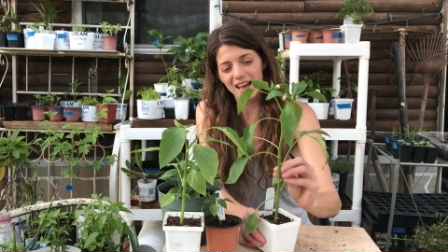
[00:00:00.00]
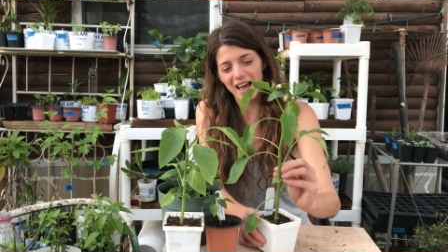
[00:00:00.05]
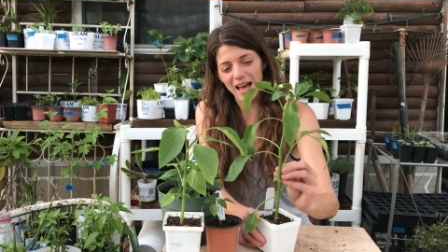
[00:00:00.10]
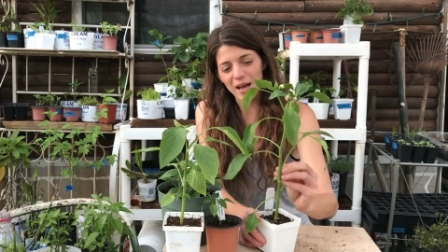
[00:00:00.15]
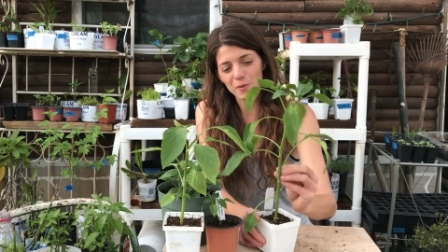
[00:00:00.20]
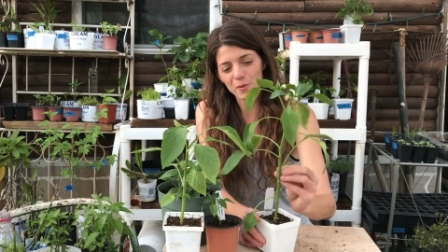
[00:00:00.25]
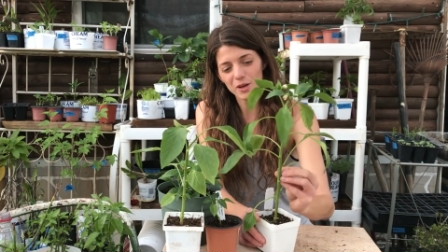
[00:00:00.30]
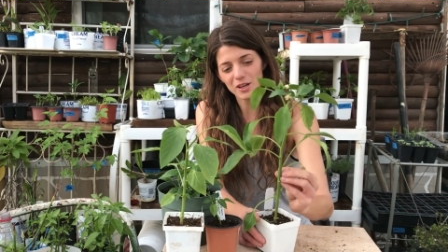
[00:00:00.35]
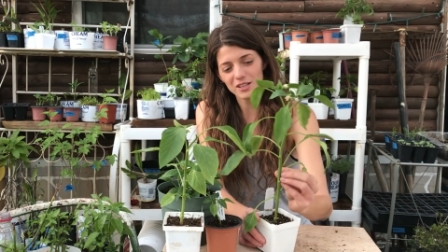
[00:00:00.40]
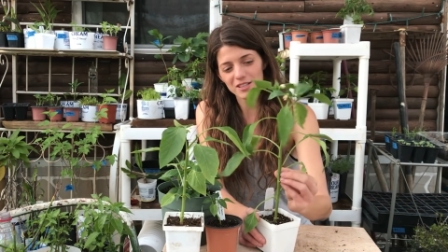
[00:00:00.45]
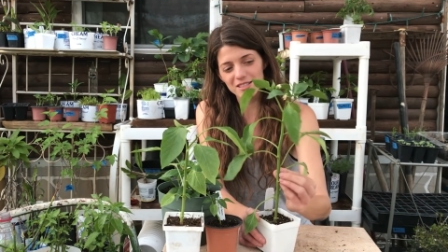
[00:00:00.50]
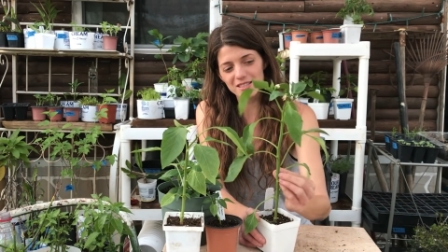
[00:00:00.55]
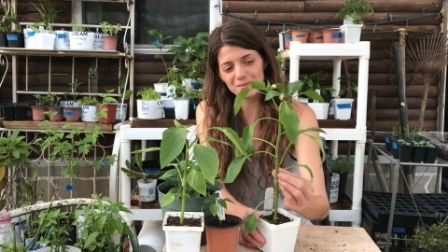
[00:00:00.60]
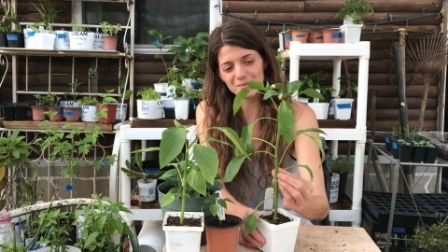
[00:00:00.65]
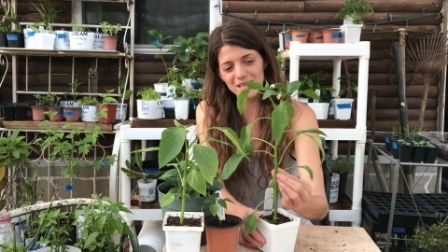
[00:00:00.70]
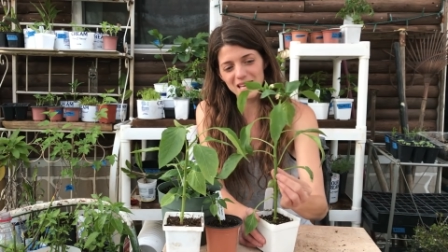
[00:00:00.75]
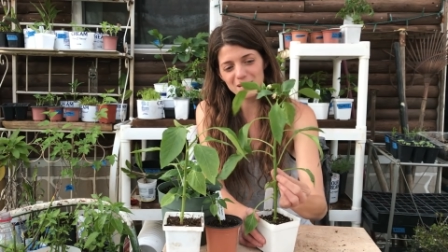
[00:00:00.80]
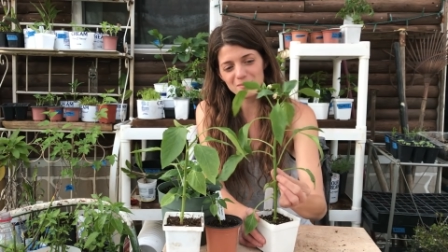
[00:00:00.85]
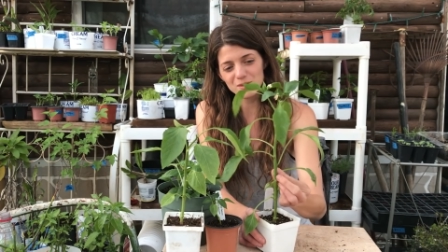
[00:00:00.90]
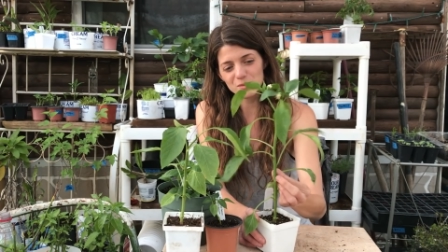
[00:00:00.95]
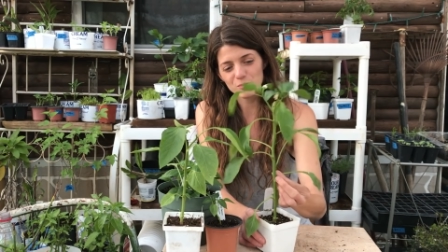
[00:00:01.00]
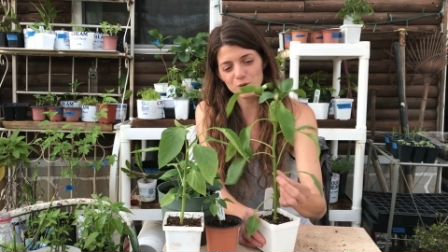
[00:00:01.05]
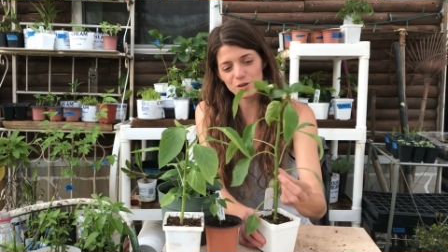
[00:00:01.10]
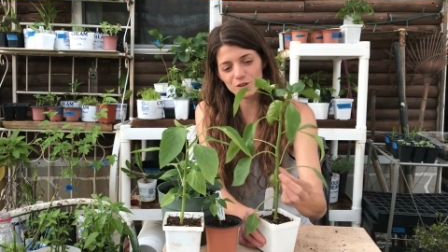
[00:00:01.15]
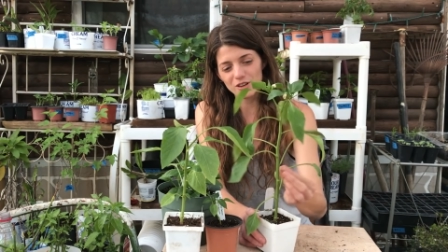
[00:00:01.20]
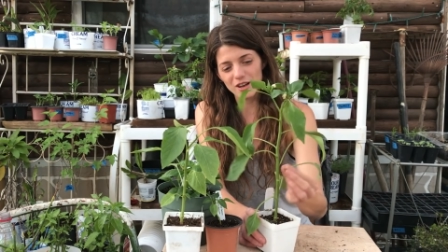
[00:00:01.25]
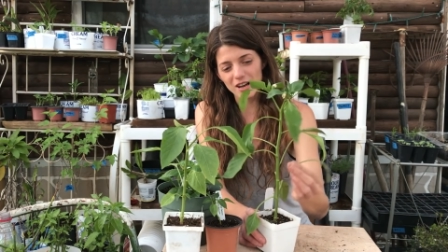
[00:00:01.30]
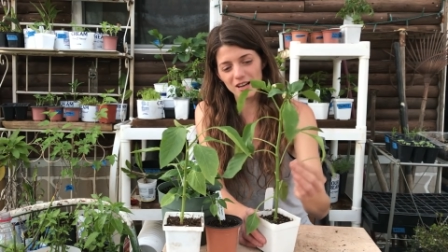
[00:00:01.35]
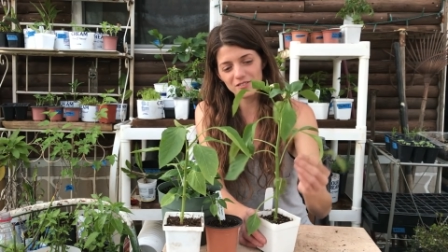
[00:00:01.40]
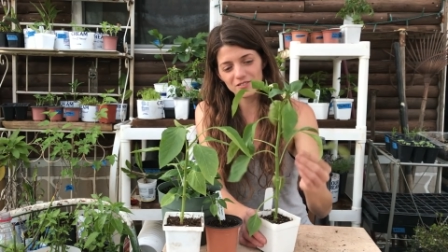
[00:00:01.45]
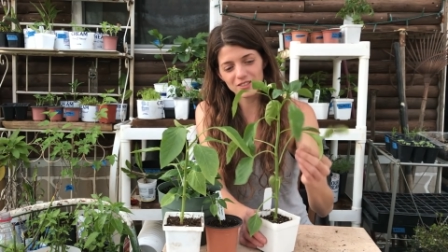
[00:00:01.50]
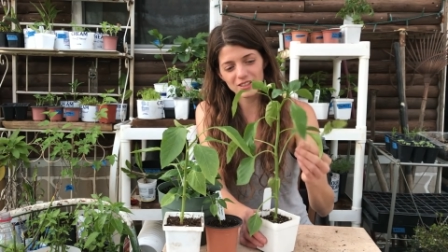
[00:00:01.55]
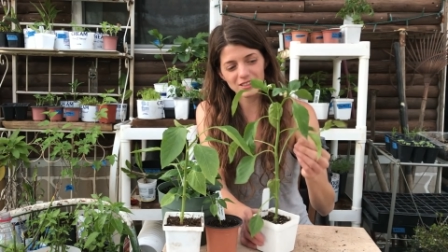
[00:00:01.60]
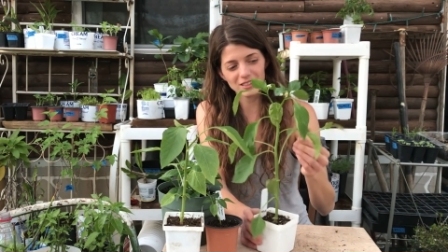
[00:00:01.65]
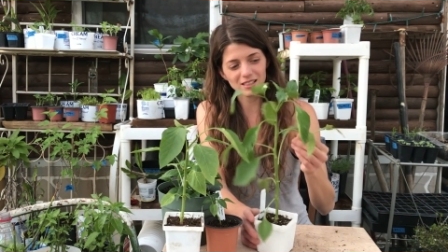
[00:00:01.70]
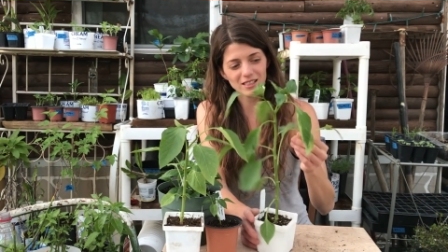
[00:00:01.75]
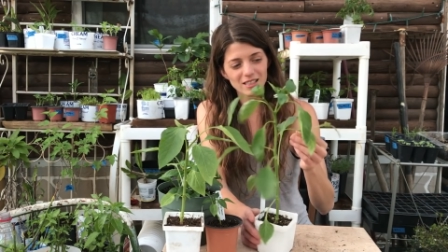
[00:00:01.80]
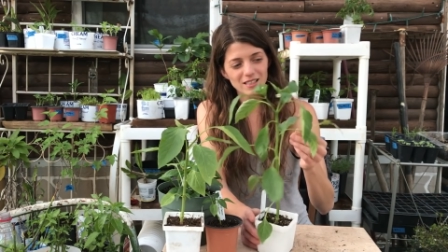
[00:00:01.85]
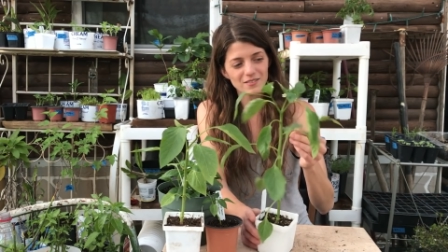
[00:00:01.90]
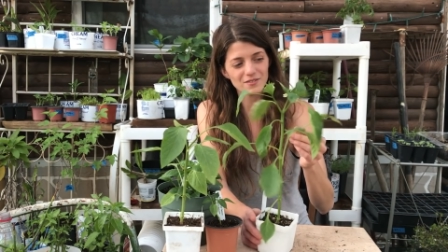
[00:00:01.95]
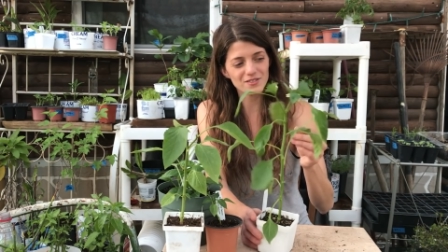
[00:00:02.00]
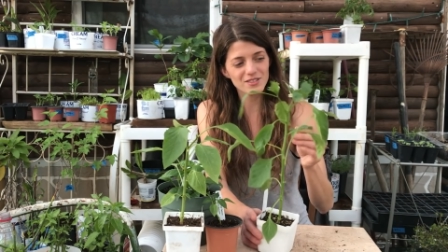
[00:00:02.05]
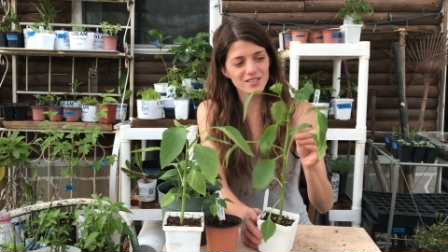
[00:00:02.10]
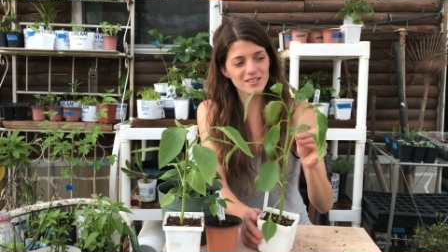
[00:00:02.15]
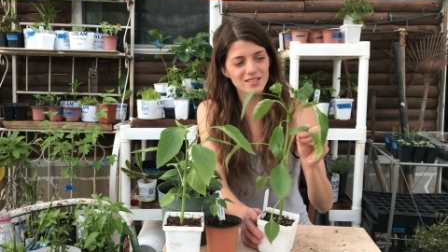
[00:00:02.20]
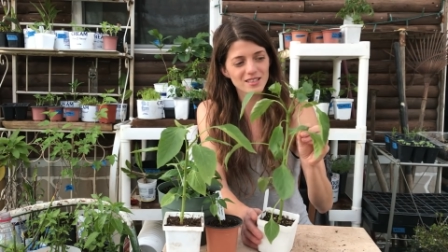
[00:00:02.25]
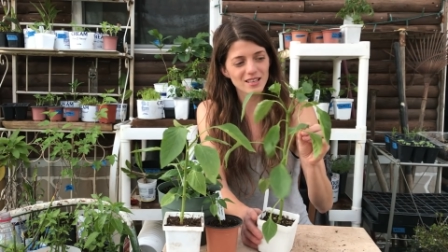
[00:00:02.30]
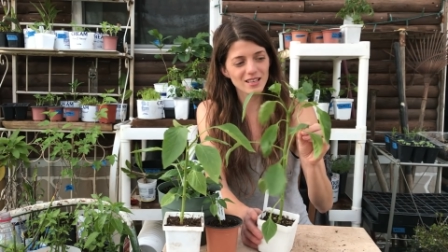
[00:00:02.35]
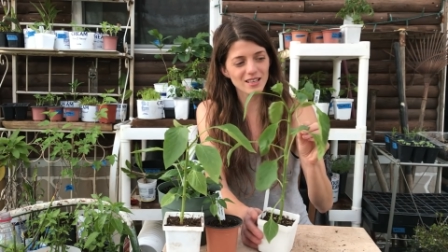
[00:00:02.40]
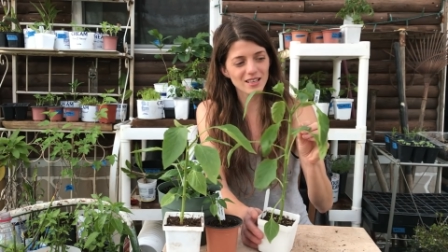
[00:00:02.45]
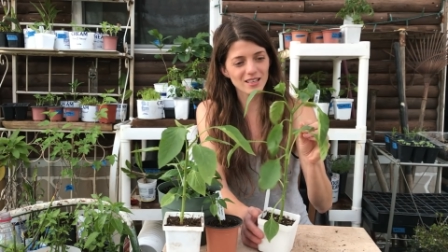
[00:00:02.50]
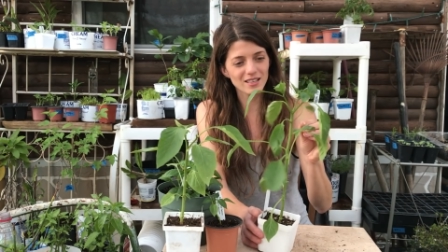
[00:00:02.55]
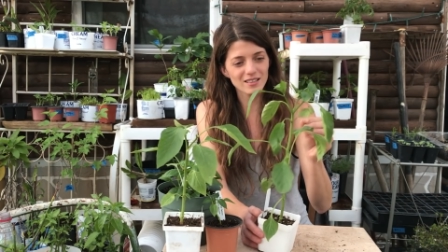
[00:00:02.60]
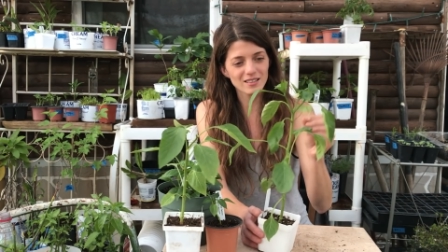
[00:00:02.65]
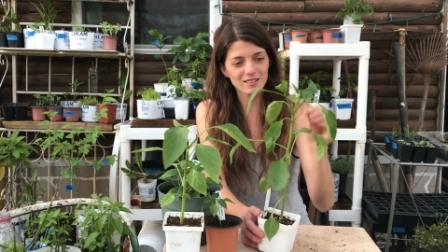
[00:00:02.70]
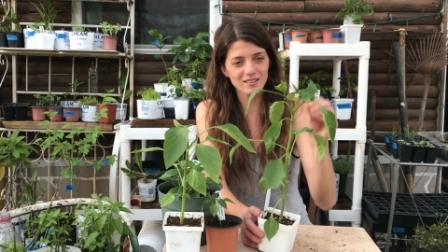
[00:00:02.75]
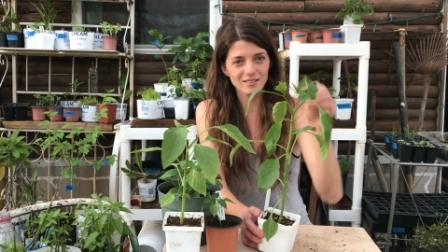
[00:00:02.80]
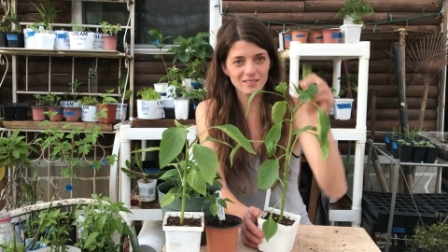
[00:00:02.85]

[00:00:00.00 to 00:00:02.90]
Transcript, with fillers: I will sometimes prune off the leaves that